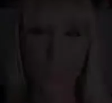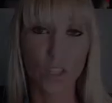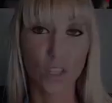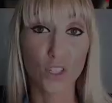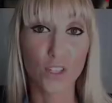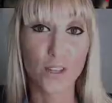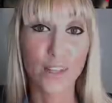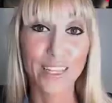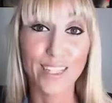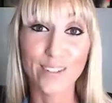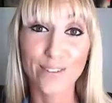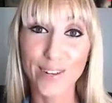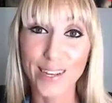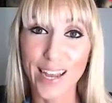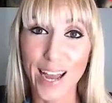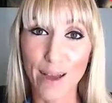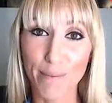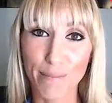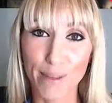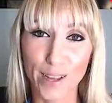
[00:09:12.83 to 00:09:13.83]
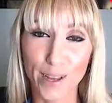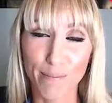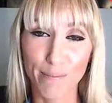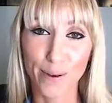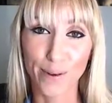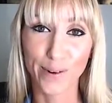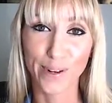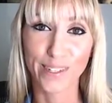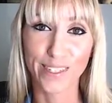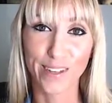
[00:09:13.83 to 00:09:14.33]
So let's recap the
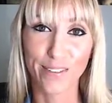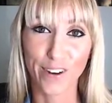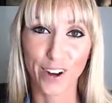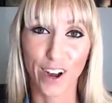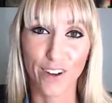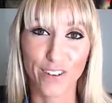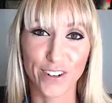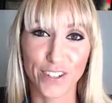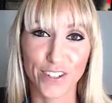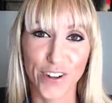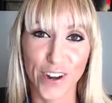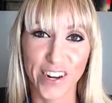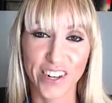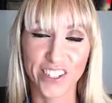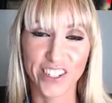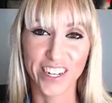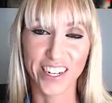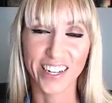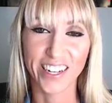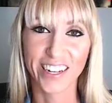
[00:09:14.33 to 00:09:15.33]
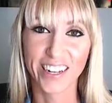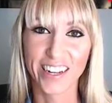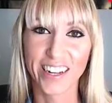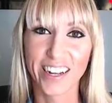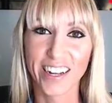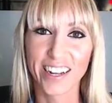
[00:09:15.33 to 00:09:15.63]
components of your offer strategy.